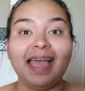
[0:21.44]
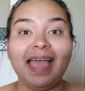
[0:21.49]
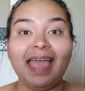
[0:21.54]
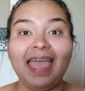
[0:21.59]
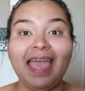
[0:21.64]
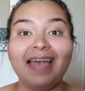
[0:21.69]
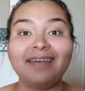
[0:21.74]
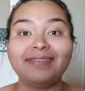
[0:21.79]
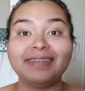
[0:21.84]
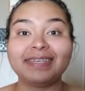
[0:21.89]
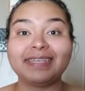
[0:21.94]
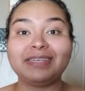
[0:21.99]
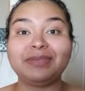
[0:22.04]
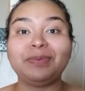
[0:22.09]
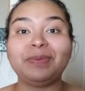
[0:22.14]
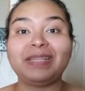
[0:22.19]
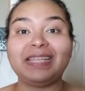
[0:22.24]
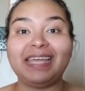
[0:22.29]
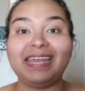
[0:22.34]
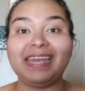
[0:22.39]
I have
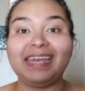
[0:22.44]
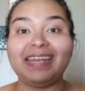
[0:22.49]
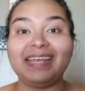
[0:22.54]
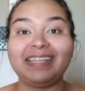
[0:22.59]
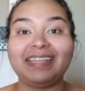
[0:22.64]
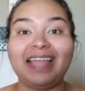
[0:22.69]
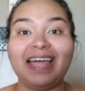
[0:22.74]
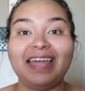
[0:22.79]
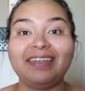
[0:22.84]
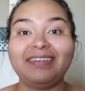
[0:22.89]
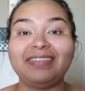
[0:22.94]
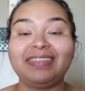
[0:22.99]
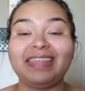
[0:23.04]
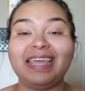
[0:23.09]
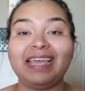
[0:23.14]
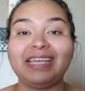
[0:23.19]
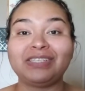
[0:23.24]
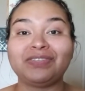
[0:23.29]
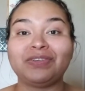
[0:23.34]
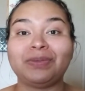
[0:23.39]
accumulated a lot of
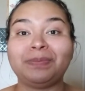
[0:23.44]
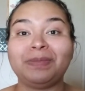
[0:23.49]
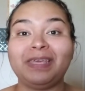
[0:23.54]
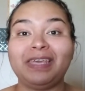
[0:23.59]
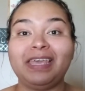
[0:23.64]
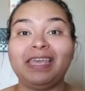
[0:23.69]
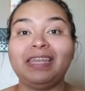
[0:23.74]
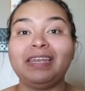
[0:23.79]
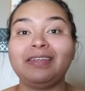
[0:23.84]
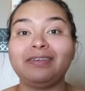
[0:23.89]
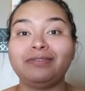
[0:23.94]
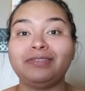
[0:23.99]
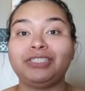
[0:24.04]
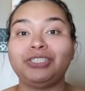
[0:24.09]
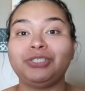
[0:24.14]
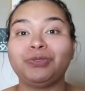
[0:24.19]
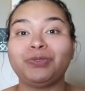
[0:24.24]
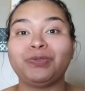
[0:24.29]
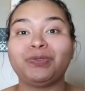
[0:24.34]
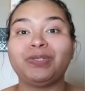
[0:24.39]
things from the end of
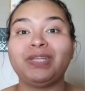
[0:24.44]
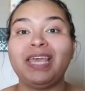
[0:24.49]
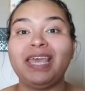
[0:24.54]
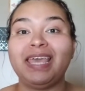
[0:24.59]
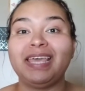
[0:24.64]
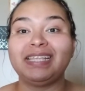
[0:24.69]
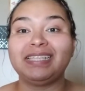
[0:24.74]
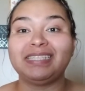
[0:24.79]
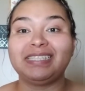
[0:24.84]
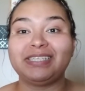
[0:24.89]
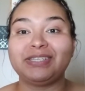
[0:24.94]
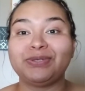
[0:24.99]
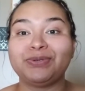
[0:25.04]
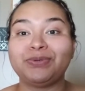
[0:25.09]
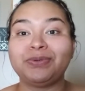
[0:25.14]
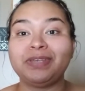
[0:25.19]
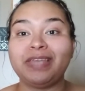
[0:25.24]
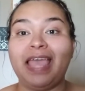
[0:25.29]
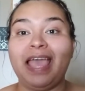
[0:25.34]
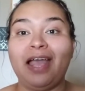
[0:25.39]
June
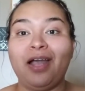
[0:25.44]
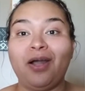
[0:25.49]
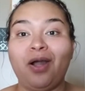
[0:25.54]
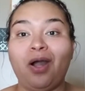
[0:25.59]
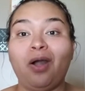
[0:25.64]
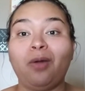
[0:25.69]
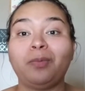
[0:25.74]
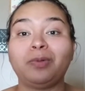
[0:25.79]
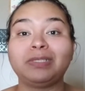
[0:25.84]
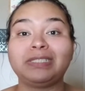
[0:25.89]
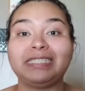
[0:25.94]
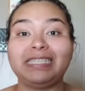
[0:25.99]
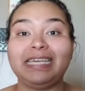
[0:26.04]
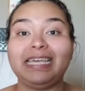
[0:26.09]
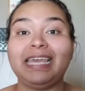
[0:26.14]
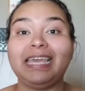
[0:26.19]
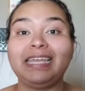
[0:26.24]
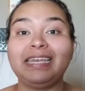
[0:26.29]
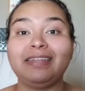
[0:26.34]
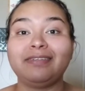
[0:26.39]
to now almost the
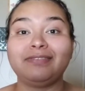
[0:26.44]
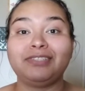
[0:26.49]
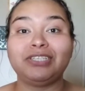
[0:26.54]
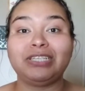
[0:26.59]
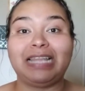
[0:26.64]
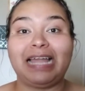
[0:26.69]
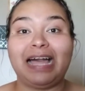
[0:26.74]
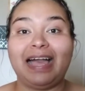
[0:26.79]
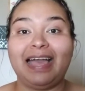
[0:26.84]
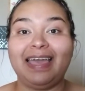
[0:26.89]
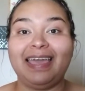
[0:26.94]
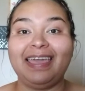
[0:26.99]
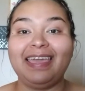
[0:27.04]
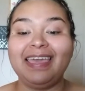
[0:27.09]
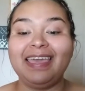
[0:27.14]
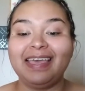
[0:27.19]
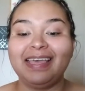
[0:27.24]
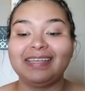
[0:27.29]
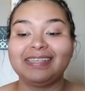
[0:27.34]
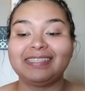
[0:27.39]
end of July,
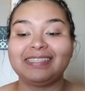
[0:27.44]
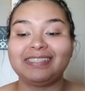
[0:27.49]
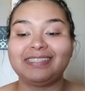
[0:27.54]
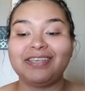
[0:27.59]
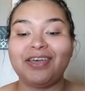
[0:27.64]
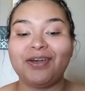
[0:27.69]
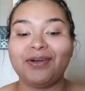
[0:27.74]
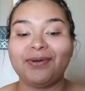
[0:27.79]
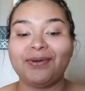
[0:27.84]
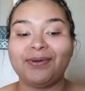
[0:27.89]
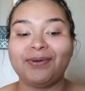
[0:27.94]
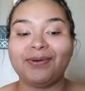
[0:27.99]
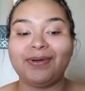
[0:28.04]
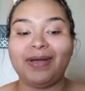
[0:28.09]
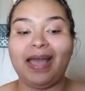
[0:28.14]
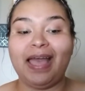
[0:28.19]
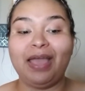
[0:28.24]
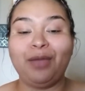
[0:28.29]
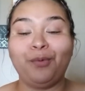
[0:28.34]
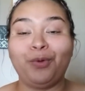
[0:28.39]
so
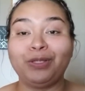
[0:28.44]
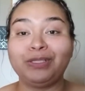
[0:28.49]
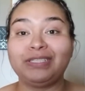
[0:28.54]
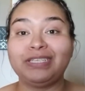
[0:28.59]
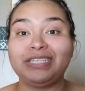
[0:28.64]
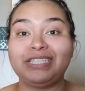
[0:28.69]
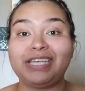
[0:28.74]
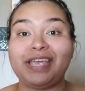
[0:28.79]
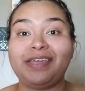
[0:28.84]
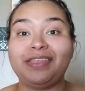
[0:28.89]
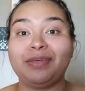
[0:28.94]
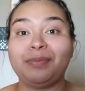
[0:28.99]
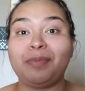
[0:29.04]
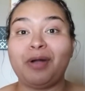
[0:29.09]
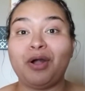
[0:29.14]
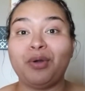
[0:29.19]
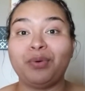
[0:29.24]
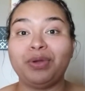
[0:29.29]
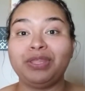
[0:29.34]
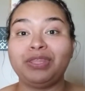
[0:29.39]
I want to share them
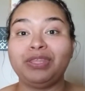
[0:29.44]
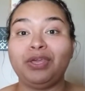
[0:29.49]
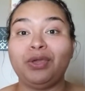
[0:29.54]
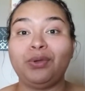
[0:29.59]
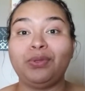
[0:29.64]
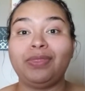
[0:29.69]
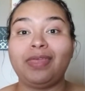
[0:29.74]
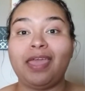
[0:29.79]
all with you.